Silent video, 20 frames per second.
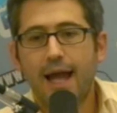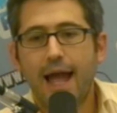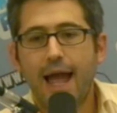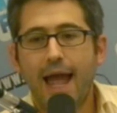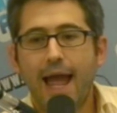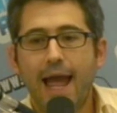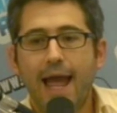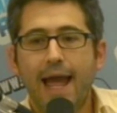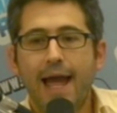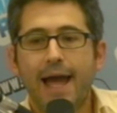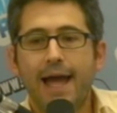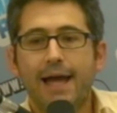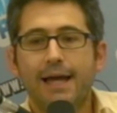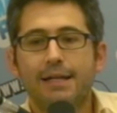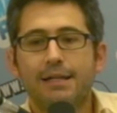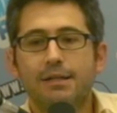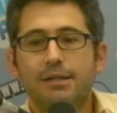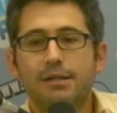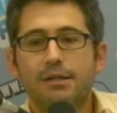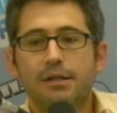
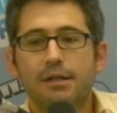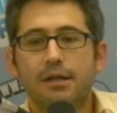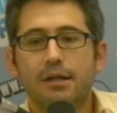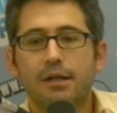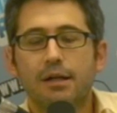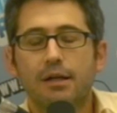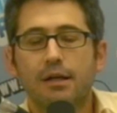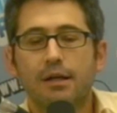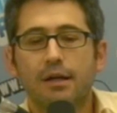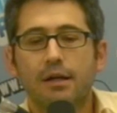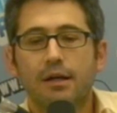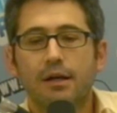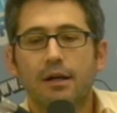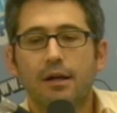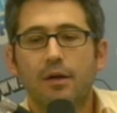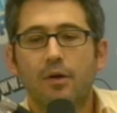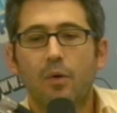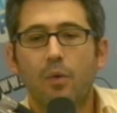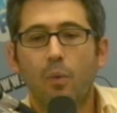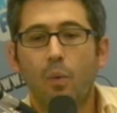And
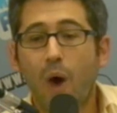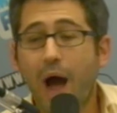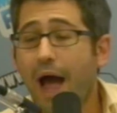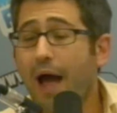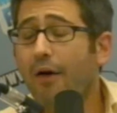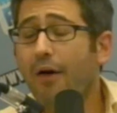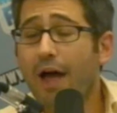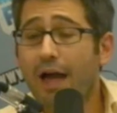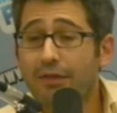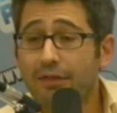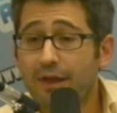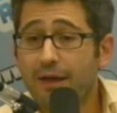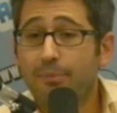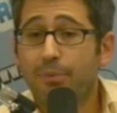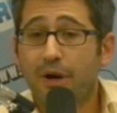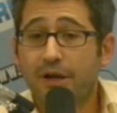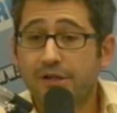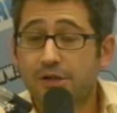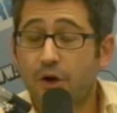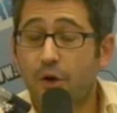while I think
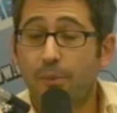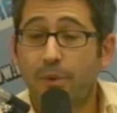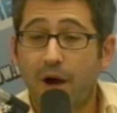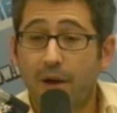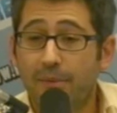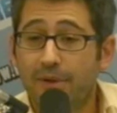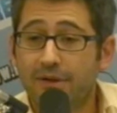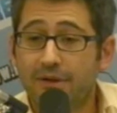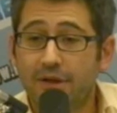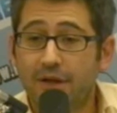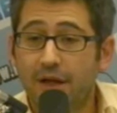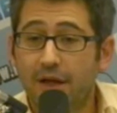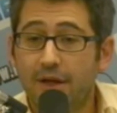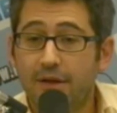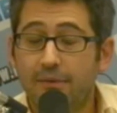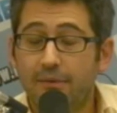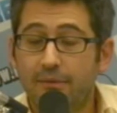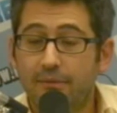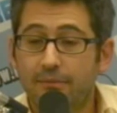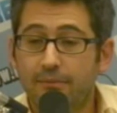President Obama did
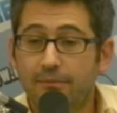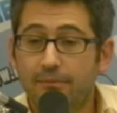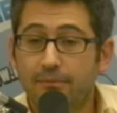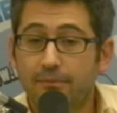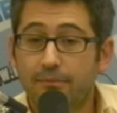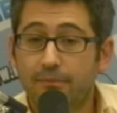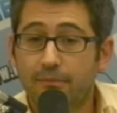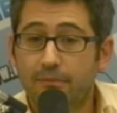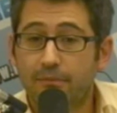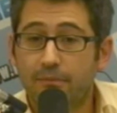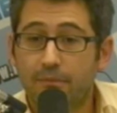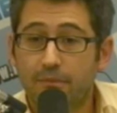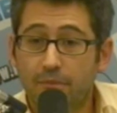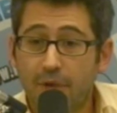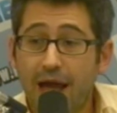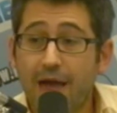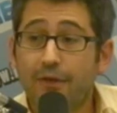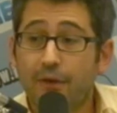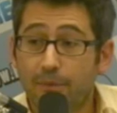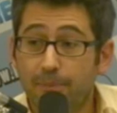a
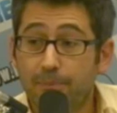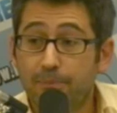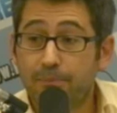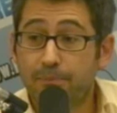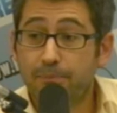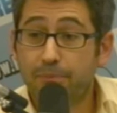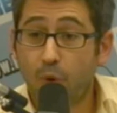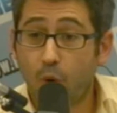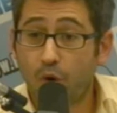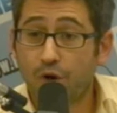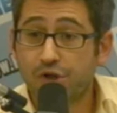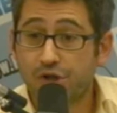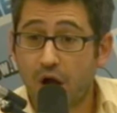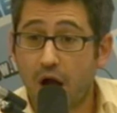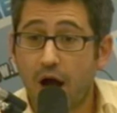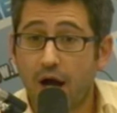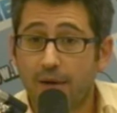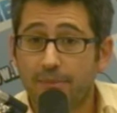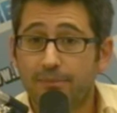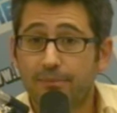rather poor
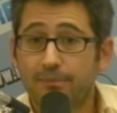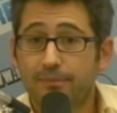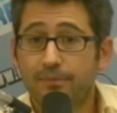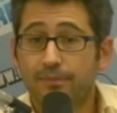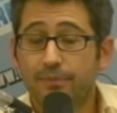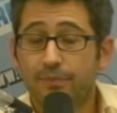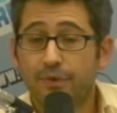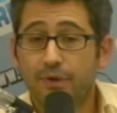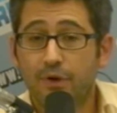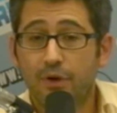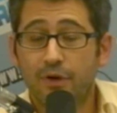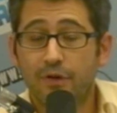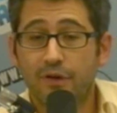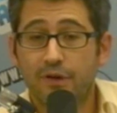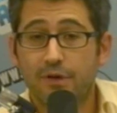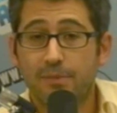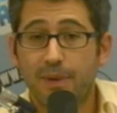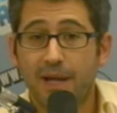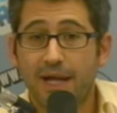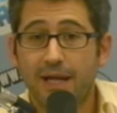job during
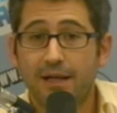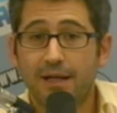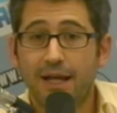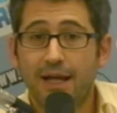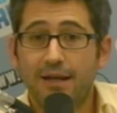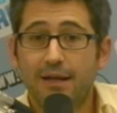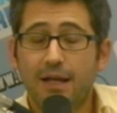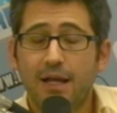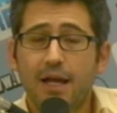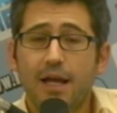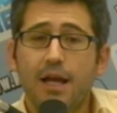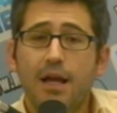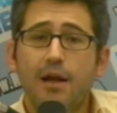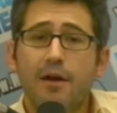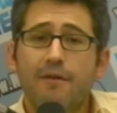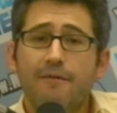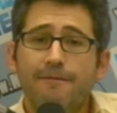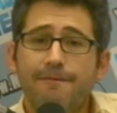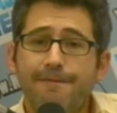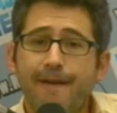the debate and
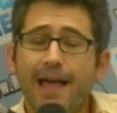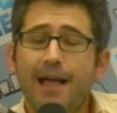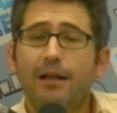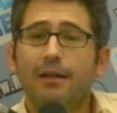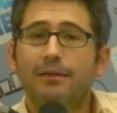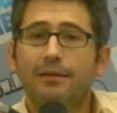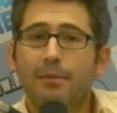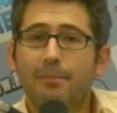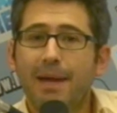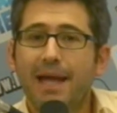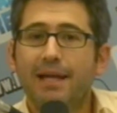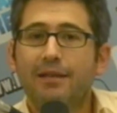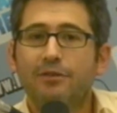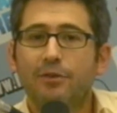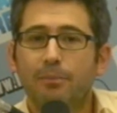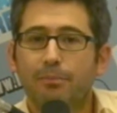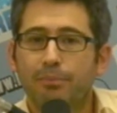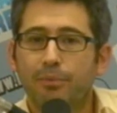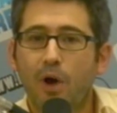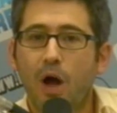failed to make
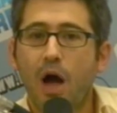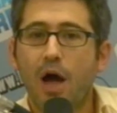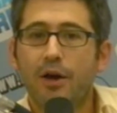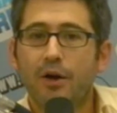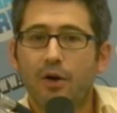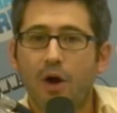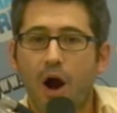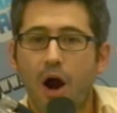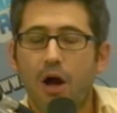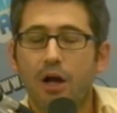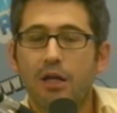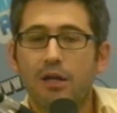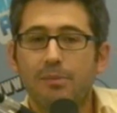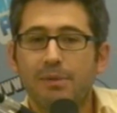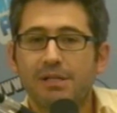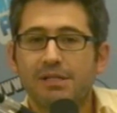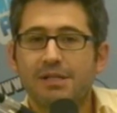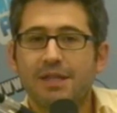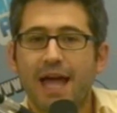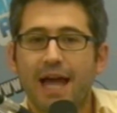some broader
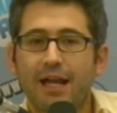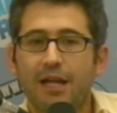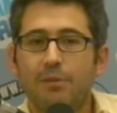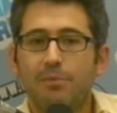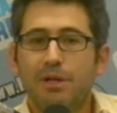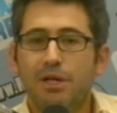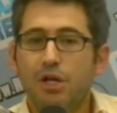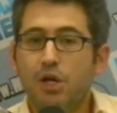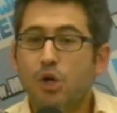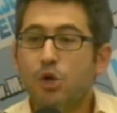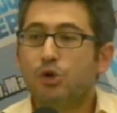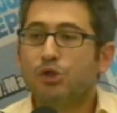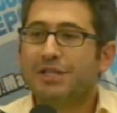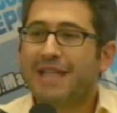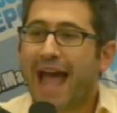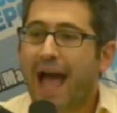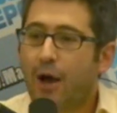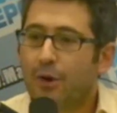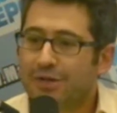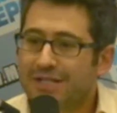arguments that could be used
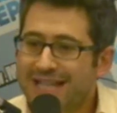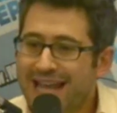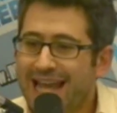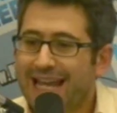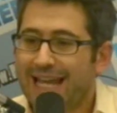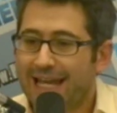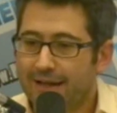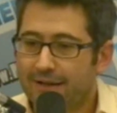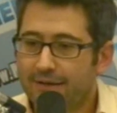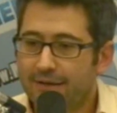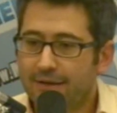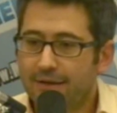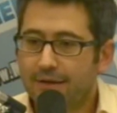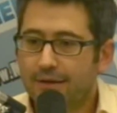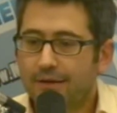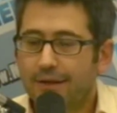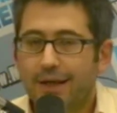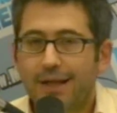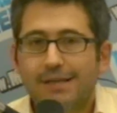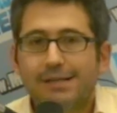down ticket,
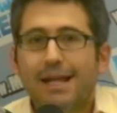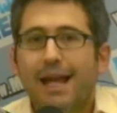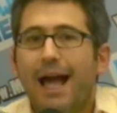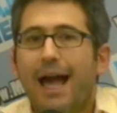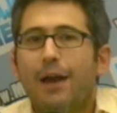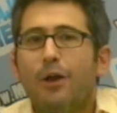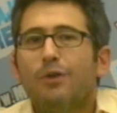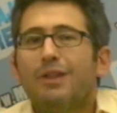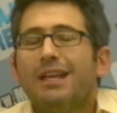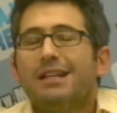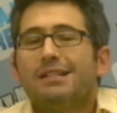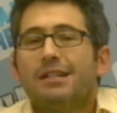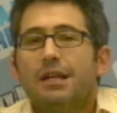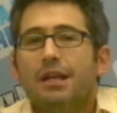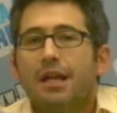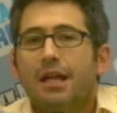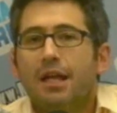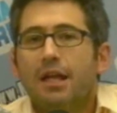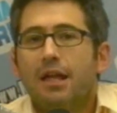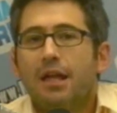like I say, I don't think it's
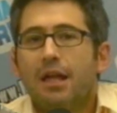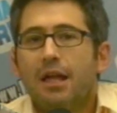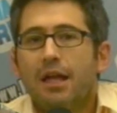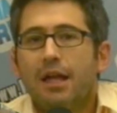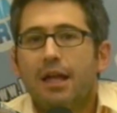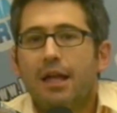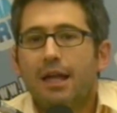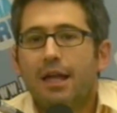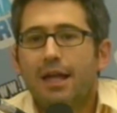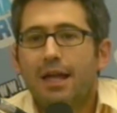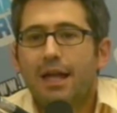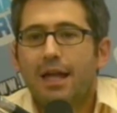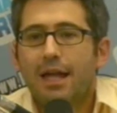going to